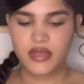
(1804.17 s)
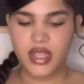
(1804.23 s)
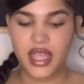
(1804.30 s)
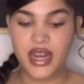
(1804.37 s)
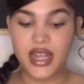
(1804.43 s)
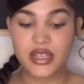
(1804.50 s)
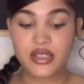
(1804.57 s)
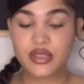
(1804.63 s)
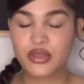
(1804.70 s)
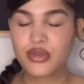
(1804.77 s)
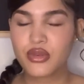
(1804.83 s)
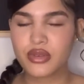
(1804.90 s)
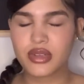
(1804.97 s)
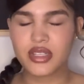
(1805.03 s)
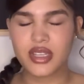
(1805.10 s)
And as
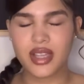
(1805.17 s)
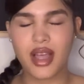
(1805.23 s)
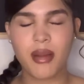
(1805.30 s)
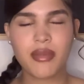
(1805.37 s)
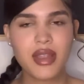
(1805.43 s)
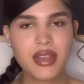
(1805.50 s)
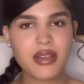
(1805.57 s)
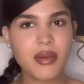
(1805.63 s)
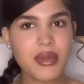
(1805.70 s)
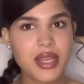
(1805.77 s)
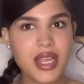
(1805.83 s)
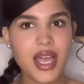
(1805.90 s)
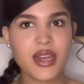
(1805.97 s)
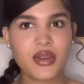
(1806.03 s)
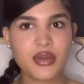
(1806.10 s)
soon, I'm not. I'm not.
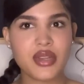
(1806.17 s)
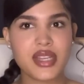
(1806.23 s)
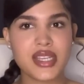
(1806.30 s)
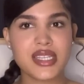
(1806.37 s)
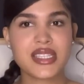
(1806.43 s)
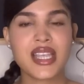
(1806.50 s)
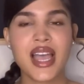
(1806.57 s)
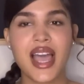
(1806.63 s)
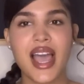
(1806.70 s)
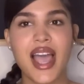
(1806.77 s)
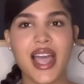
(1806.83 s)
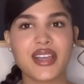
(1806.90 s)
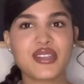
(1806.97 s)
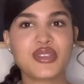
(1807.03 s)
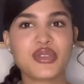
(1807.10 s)
I know this.
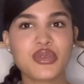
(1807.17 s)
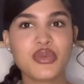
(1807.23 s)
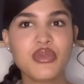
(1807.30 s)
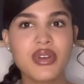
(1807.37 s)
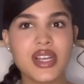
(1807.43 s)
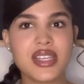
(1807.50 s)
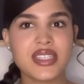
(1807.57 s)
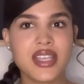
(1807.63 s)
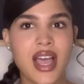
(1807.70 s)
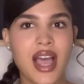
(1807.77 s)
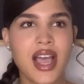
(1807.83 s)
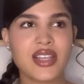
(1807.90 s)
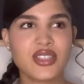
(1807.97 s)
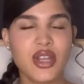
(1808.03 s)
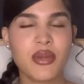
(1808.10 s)
As soon as
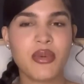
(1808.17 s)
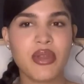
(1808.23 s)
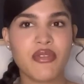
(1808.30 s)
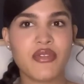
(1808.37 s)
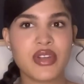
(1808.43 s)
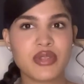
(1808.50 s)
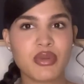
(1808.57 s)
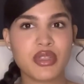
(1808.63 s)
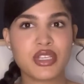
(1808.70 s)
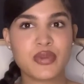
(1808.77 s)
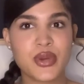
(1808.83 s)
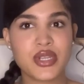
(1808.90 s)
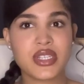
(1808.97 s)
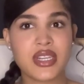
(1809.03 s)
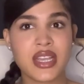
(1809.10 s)
I started being friends with this
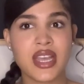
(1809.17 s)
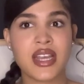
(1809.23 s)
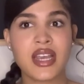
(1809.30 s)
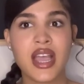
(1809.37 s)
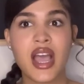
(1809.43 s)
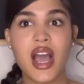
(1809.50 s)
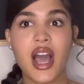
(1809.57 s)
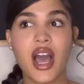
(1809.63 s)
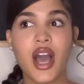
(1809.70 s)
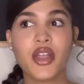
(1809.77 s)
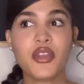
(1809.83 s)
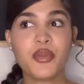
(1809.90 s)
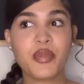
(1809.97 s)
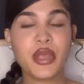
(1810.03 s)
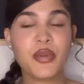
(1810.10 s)
person again,
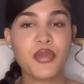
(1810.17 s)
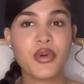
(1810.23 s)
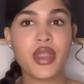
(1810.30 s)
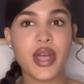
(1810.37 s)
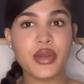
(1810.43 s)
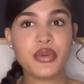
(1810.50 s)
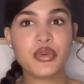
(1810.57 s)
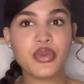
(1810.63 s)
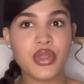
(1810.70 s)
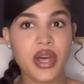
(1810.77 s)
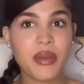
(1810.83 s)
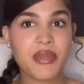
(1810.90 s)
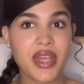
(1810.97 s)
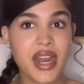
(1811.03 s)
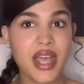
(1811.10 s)
other people that knew
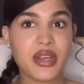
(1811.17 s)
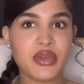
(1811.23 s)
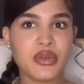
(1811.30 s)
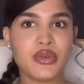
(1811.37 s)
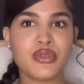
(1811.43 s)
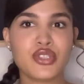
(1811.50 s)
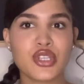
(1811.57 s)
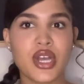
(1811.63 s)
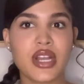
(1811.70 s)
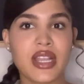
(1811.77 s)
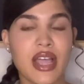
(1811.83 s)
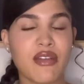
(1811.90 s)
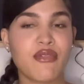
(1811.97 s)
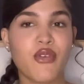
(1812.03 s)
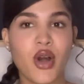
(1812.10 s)
them that I knew started
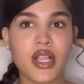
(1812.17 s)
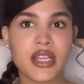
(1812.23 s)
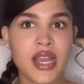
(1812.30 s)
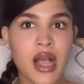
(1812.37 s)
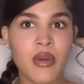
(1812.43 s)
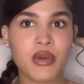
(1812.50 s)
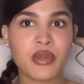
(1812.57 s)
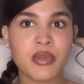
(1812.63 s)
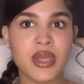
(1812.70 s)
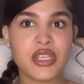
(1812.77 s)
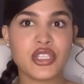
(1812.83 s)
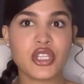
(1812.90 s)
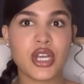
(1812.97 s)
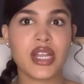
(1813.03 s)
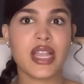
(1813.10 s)
like falling out with me,
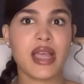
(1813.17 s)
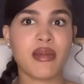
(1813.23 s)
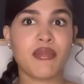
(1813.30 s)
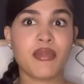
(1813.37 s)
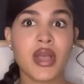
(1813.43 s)
started like